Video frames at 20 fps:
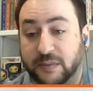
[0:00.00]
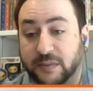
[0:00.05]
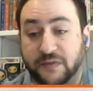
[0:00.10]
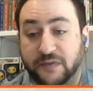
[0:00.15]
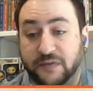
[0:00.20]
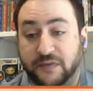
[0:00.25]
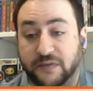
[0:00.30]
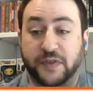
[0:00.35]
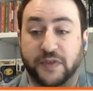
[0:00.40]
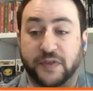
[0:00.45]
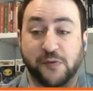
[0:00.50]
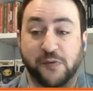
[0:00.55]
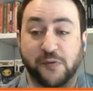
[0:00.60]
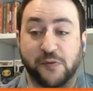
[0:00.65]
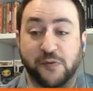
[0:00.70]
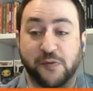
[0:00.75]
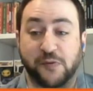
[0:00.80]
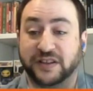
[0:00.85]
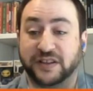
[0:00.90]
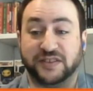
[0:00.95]
If they
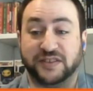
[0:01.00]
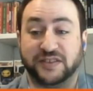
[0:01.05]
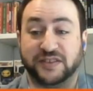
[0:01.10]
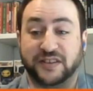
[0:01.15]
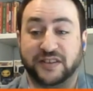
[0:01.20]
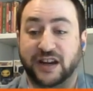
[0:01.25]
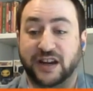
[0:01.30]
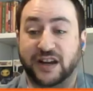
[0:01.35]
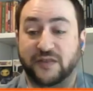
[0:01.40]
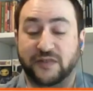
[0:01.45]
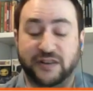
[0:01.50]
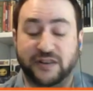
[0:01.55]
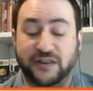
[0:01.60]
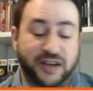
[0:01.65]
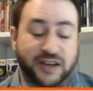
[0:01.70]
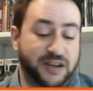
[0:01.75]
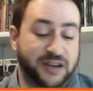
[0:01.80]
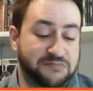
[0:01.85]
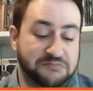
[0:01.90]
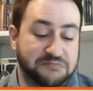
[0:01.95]
want to listen to that every
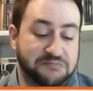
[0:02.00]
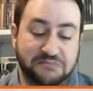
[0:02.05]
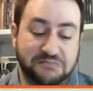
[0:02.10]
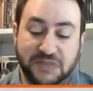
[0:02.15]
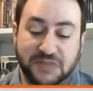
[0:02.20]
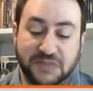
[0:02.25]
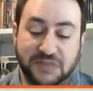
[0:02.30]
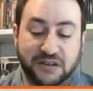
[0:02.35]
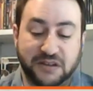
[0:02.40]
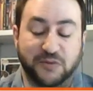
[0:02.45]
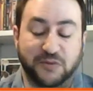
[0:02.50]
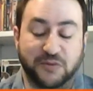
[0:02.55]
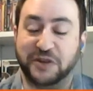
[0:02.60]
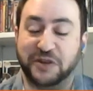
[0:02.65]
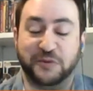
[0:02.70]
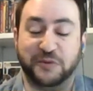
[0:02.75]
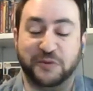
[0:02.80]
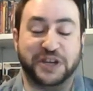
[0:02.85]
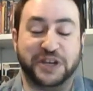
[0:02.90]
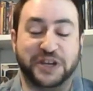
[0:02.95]
day,
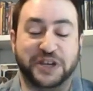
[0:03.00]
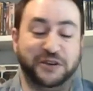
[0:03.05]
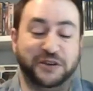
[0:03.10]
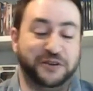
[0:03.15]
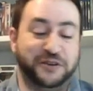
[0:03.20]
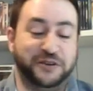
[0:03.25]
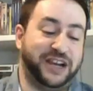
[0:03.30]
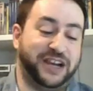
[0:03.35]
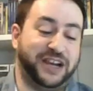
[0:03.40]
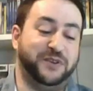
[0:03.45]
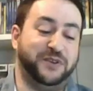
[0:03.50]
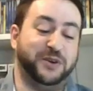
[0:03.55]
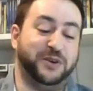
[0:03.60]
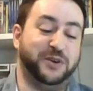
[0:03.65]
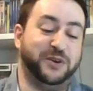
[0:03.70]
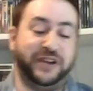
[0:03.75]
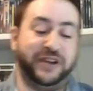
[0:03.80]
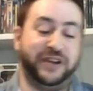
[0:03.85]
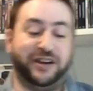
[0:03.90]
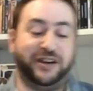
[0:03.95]
we could do it. I have
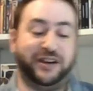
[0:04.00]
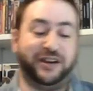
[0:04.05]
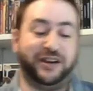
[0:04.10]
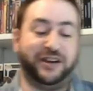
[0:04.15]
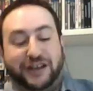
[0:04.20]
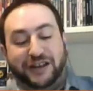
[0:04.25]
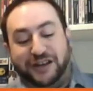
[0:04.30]
no doubt.